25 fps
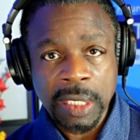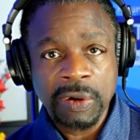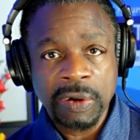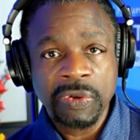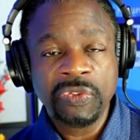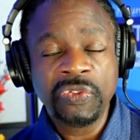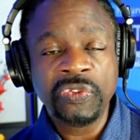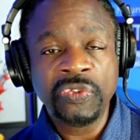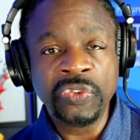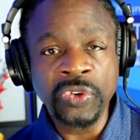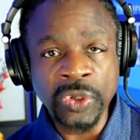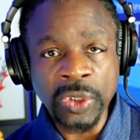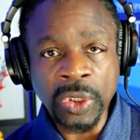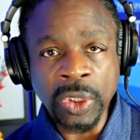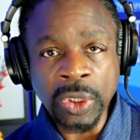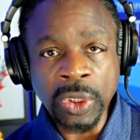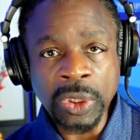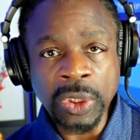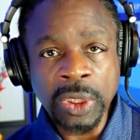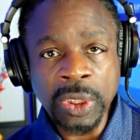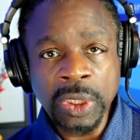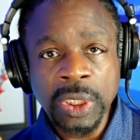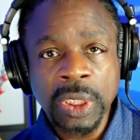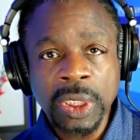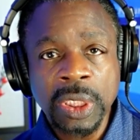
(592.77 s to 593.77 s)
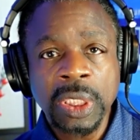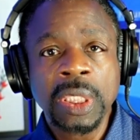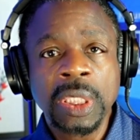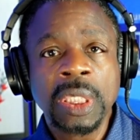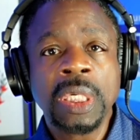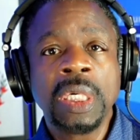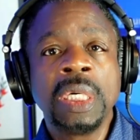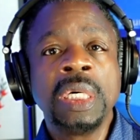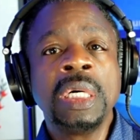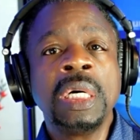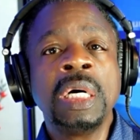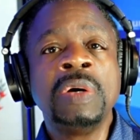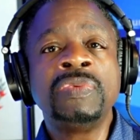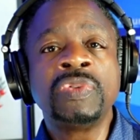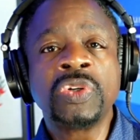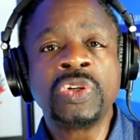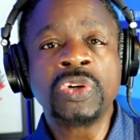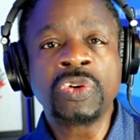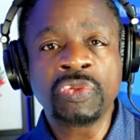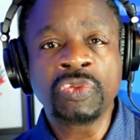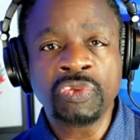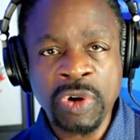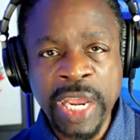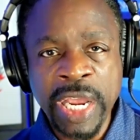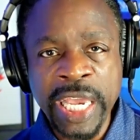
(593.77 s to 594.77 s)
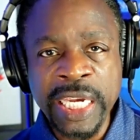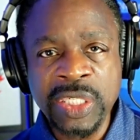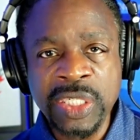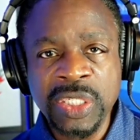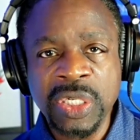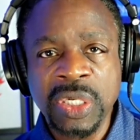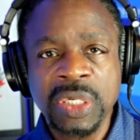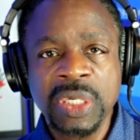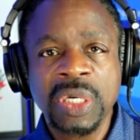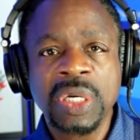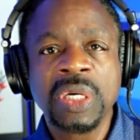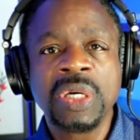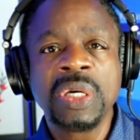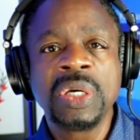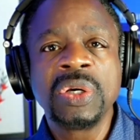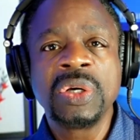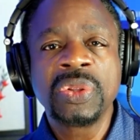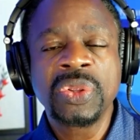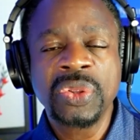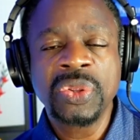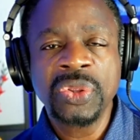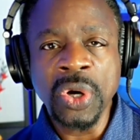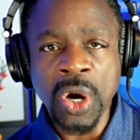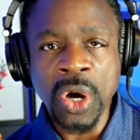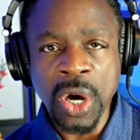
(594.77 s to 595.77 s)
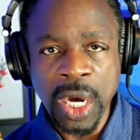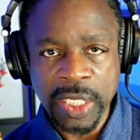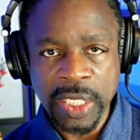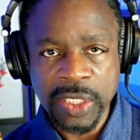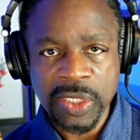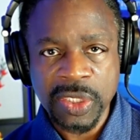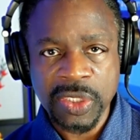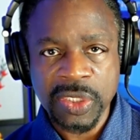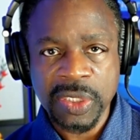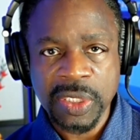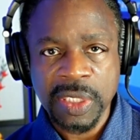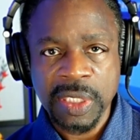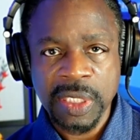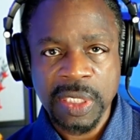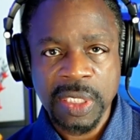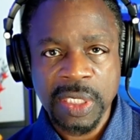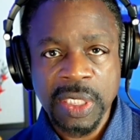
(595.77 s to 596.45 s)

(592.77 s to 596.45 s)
full of great thoughts,